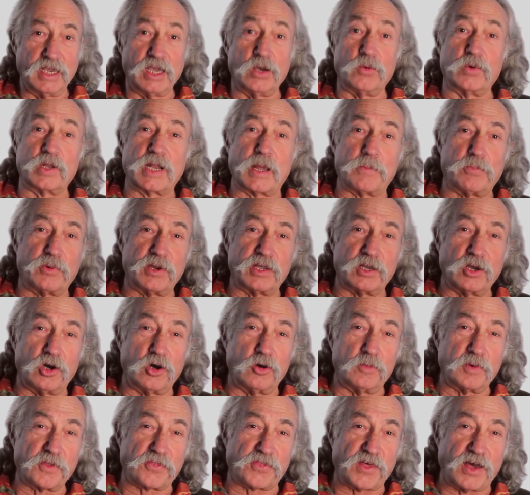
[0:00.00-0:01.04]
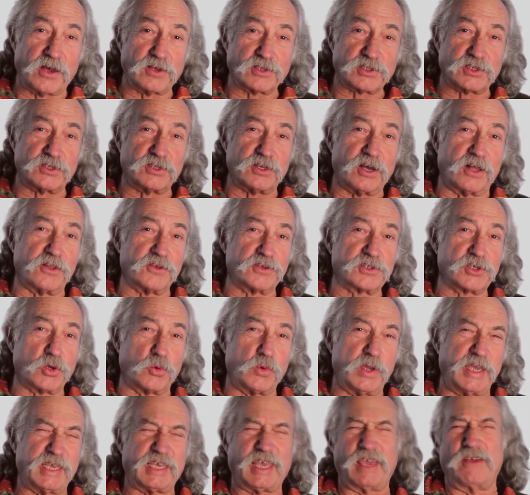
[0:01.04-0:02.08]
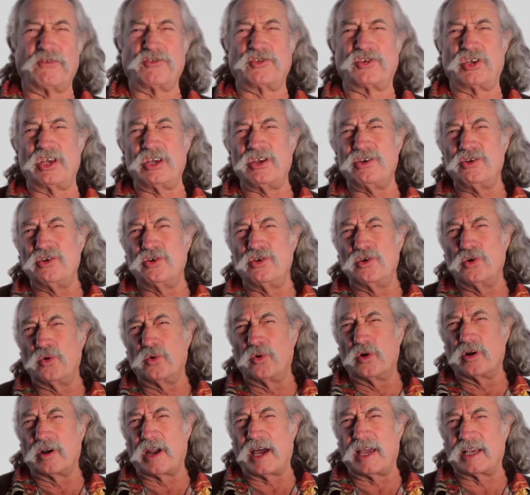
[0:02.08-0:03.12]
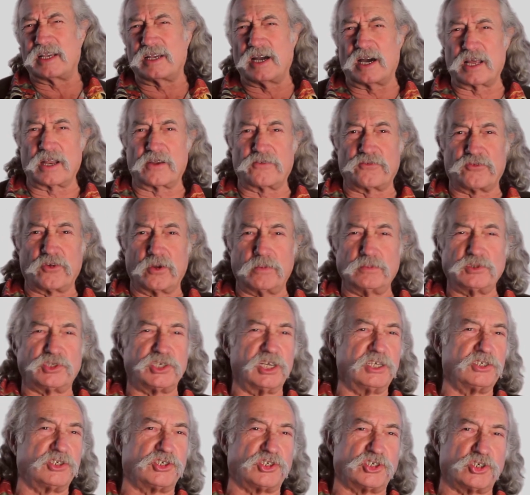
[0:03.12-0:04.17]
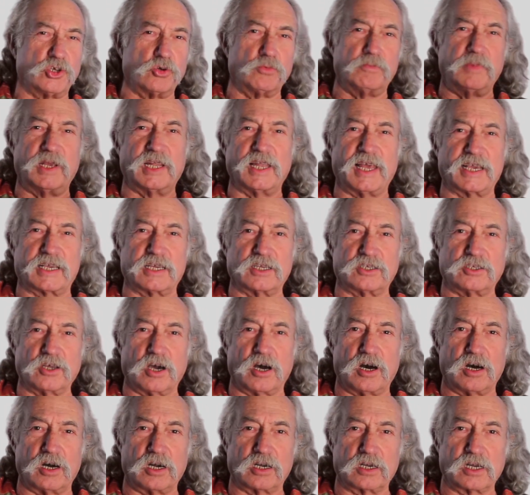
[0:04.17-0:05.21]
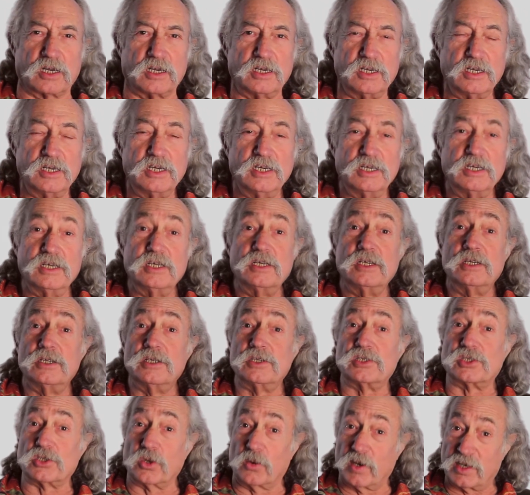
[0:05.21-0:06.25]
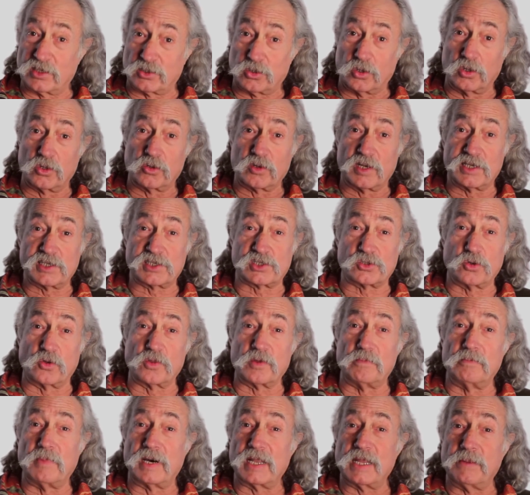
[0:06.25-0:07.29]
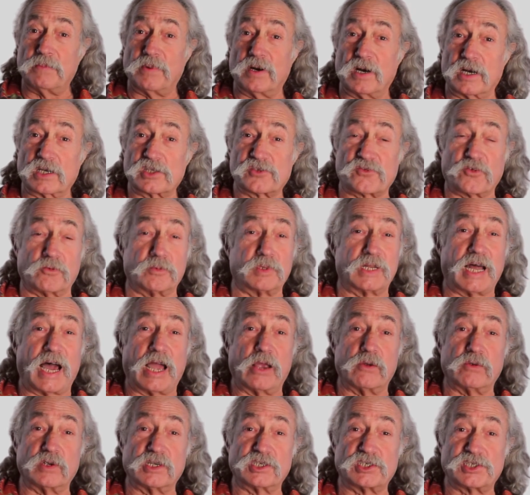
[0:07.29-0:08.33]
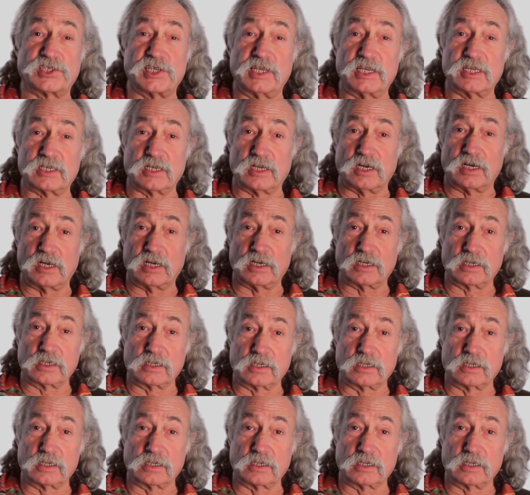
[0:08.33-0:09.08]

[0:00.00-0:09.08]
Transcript: And when I bring home $1,000 a week, if she knew where I got it from, she'd shoot me like a dog. So I told her I stole the money box from an Irish synagogue.